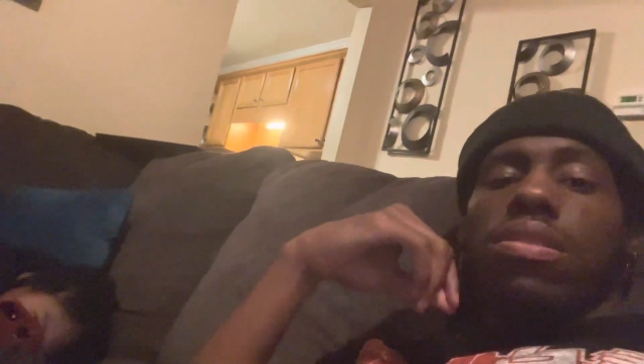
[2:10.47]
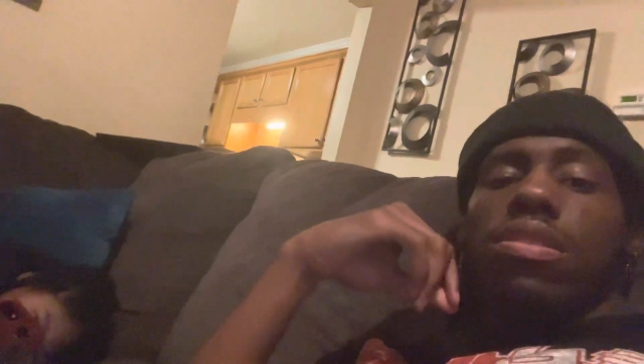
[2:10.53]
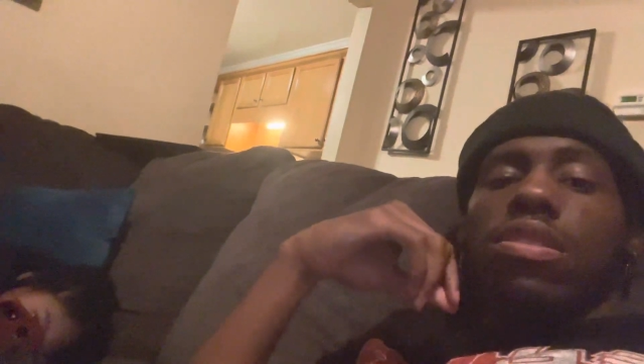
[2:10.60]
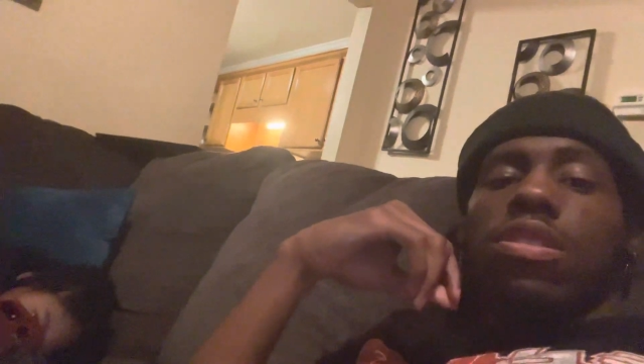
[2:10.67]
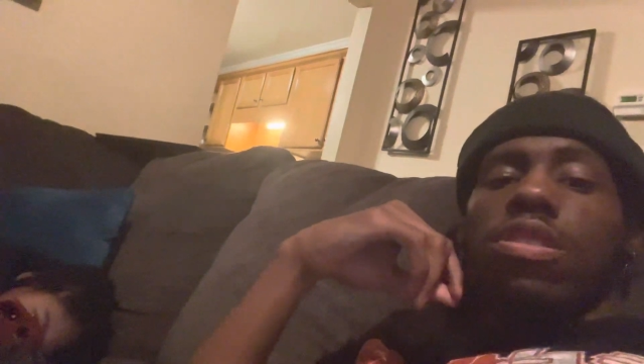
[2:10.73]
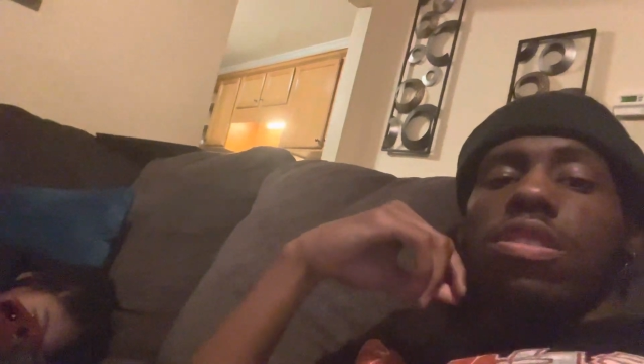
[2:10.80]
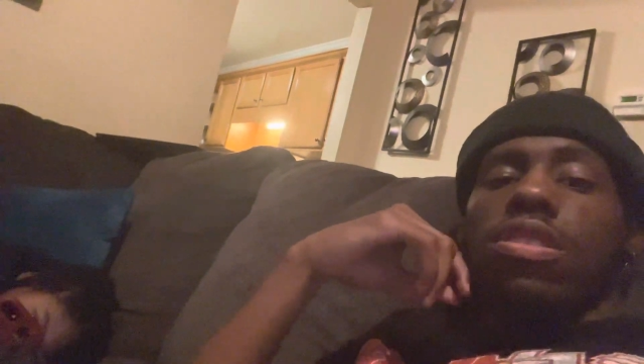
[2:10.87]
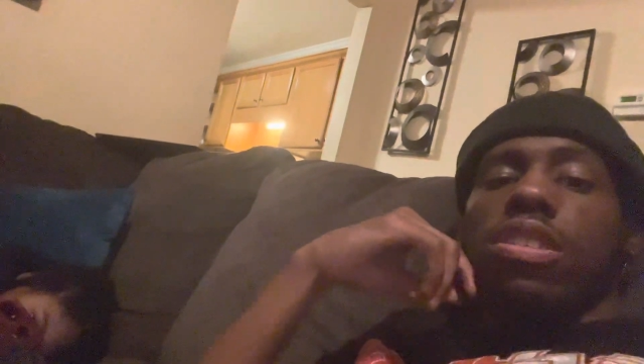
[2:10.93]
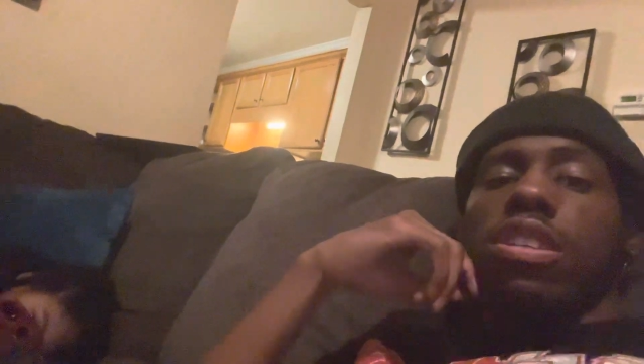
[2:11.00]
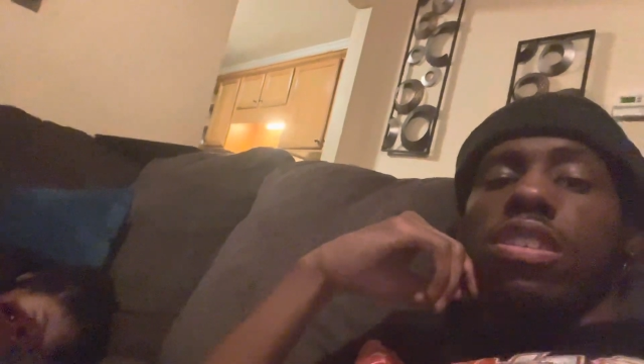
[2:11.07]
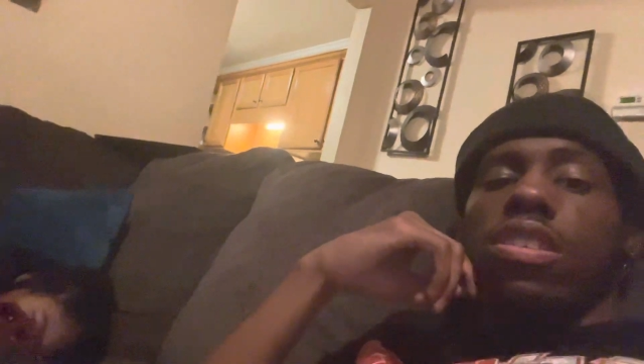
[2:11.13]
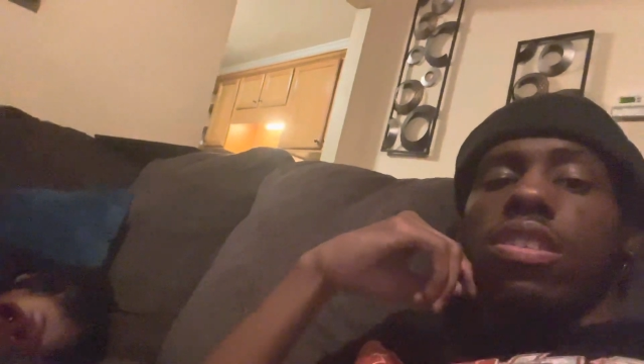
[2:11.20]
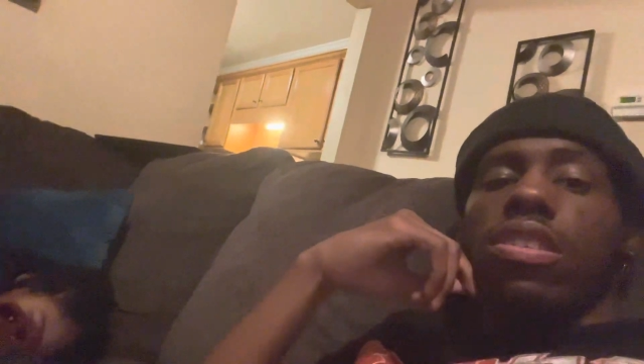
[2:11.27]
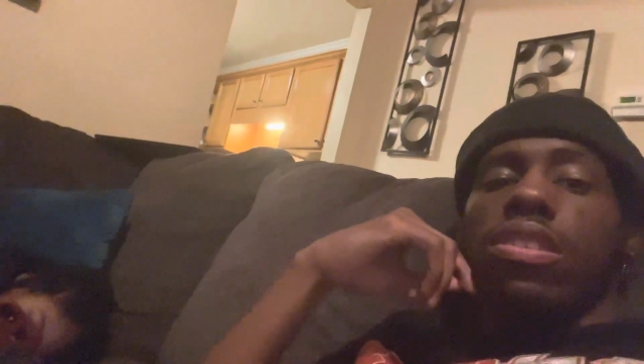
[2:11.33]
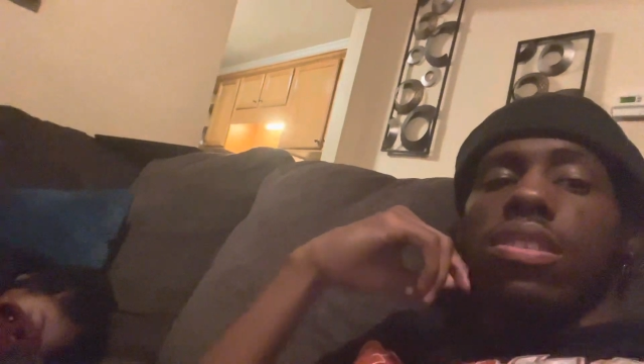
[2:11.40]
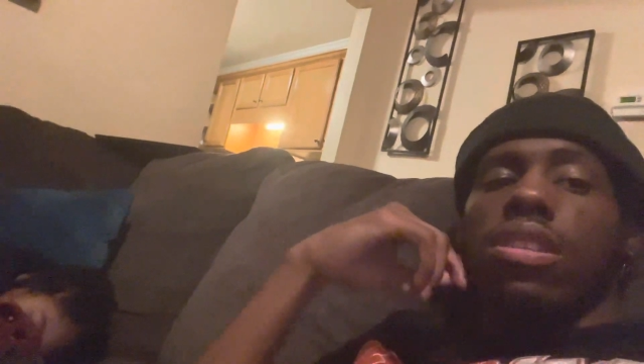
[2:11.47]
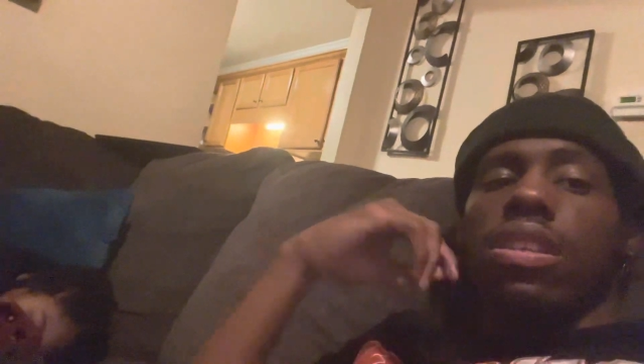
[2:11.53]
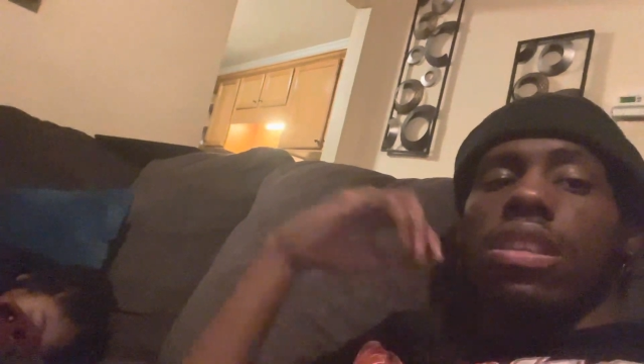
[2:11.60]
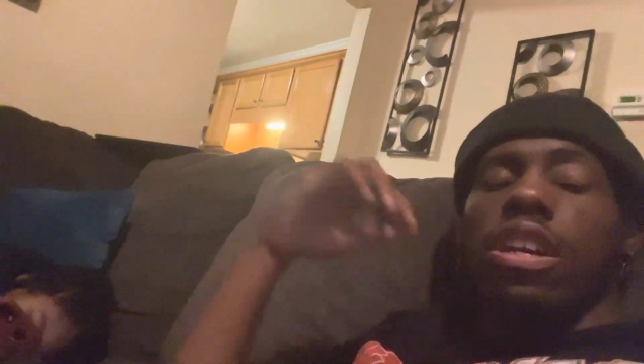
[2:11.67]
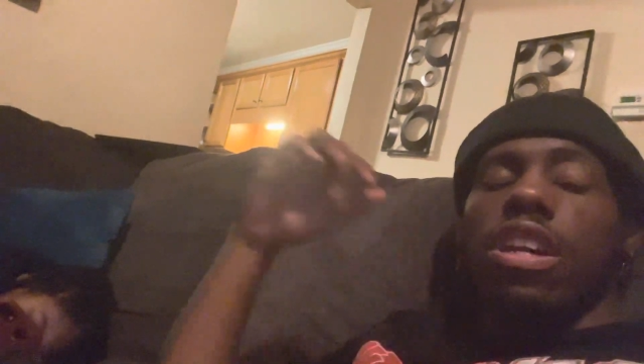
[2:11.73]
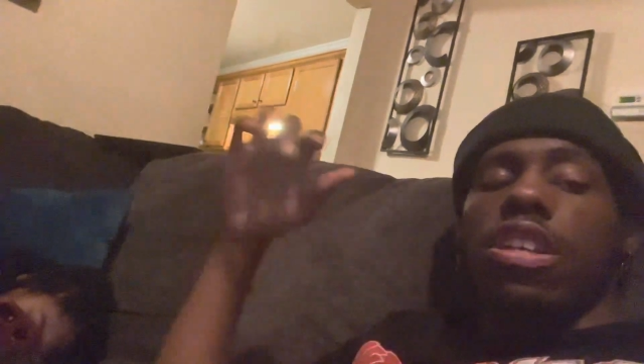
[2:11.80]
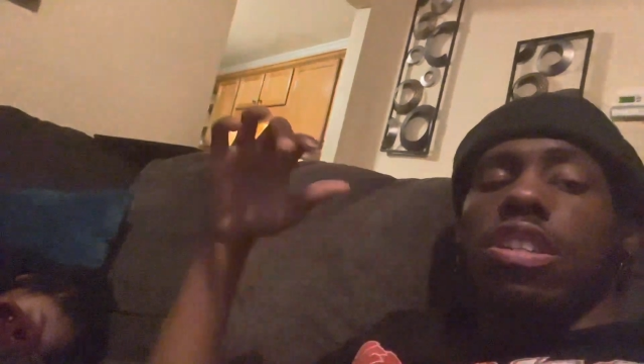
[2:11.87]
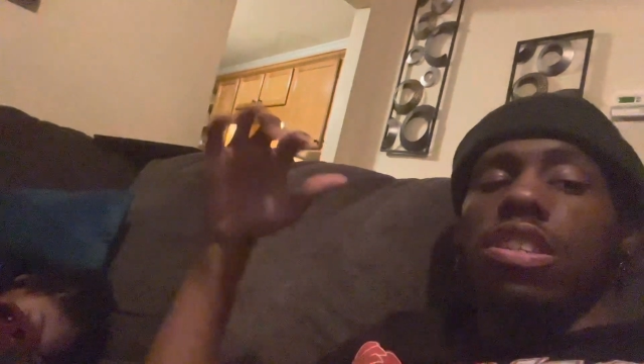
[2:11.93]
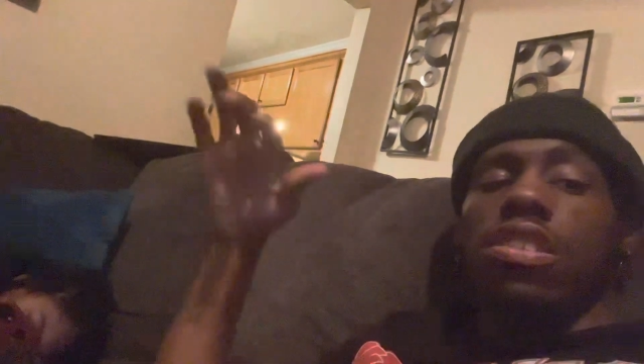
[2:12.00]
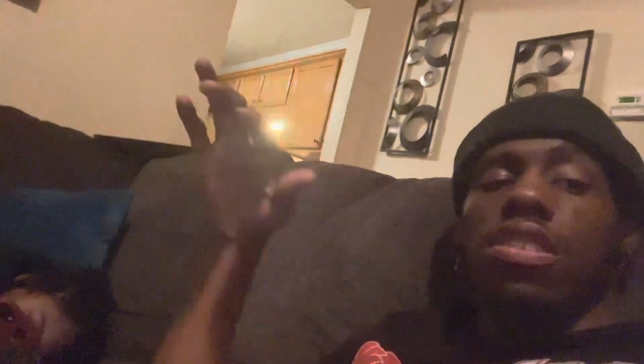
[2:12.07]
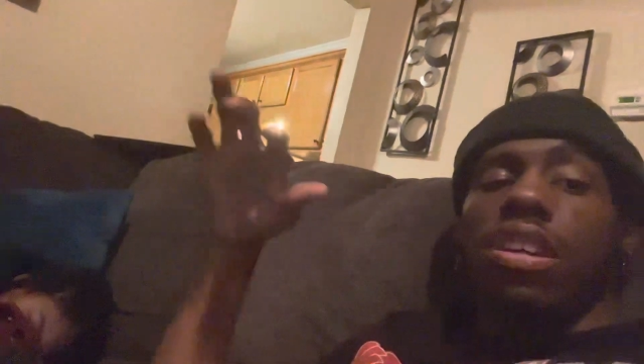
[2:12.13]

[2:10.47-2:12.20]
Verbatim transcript: you should seriously sit there and just